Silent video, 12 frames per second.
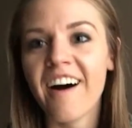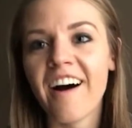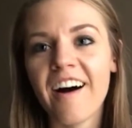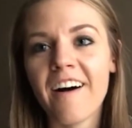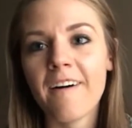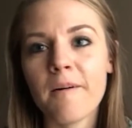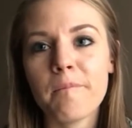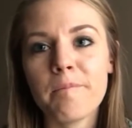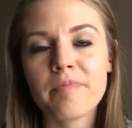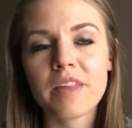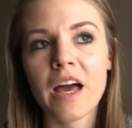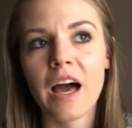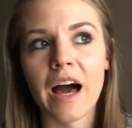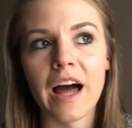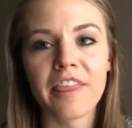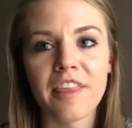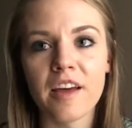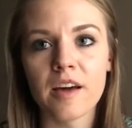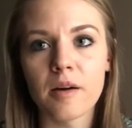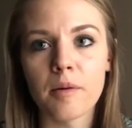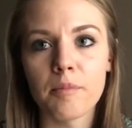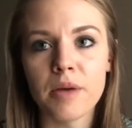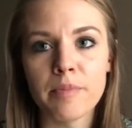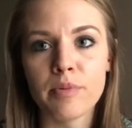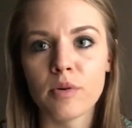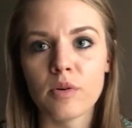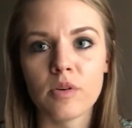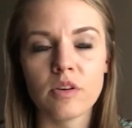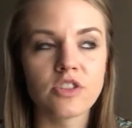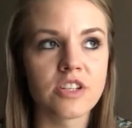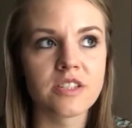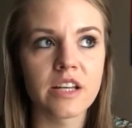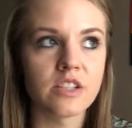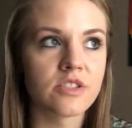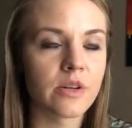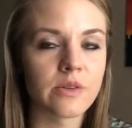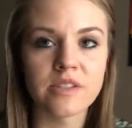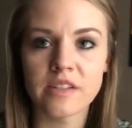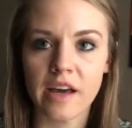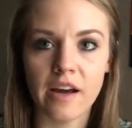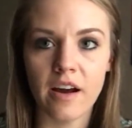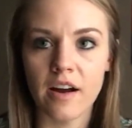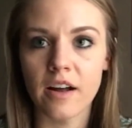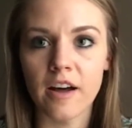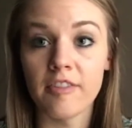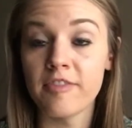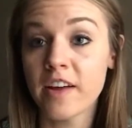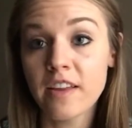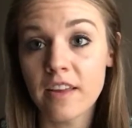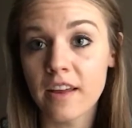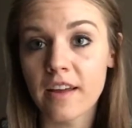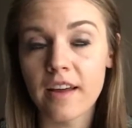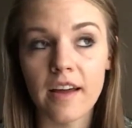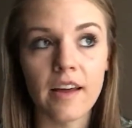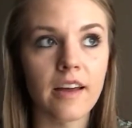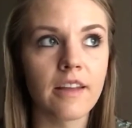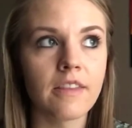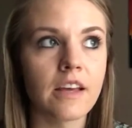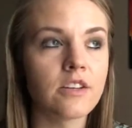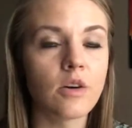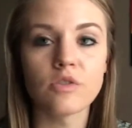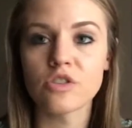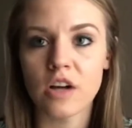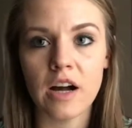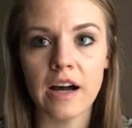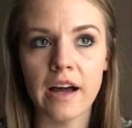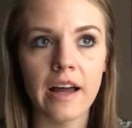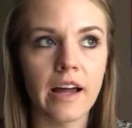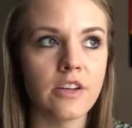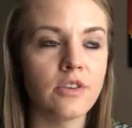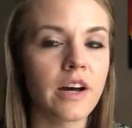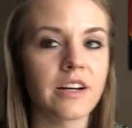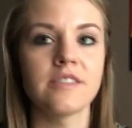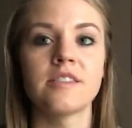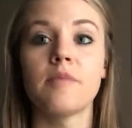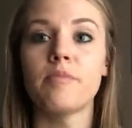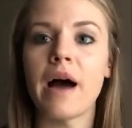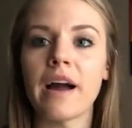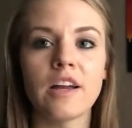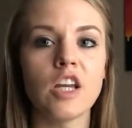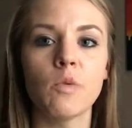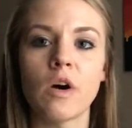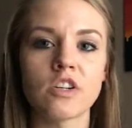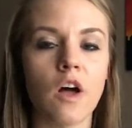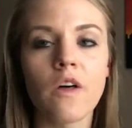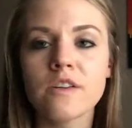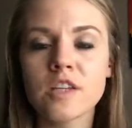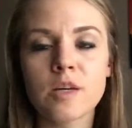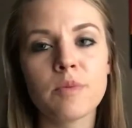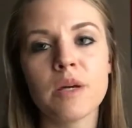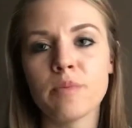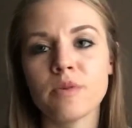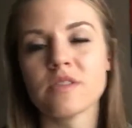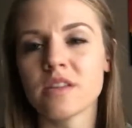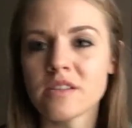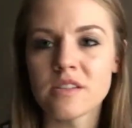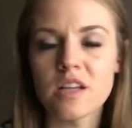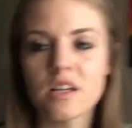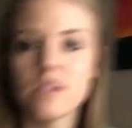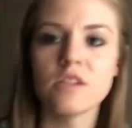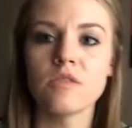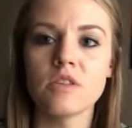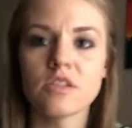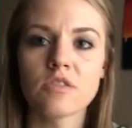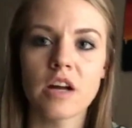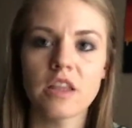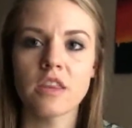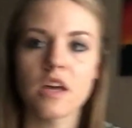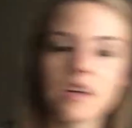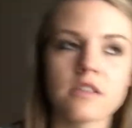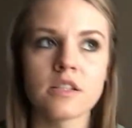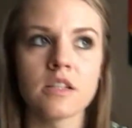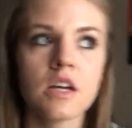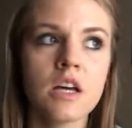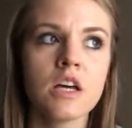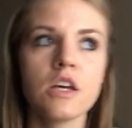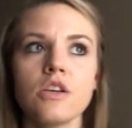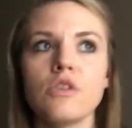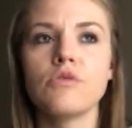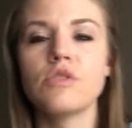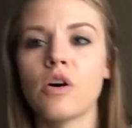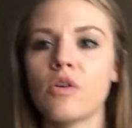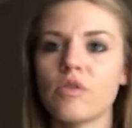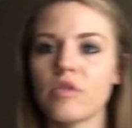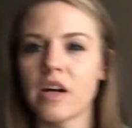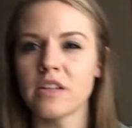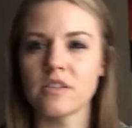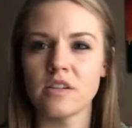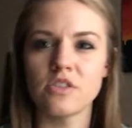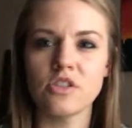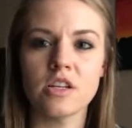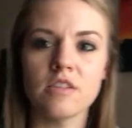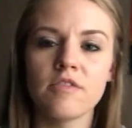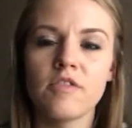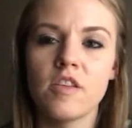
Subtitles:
I think people just get so scared of failing and they don't try, and you kind of sit back and you watch all these other people succeed and do these great things, and you don't get to achieve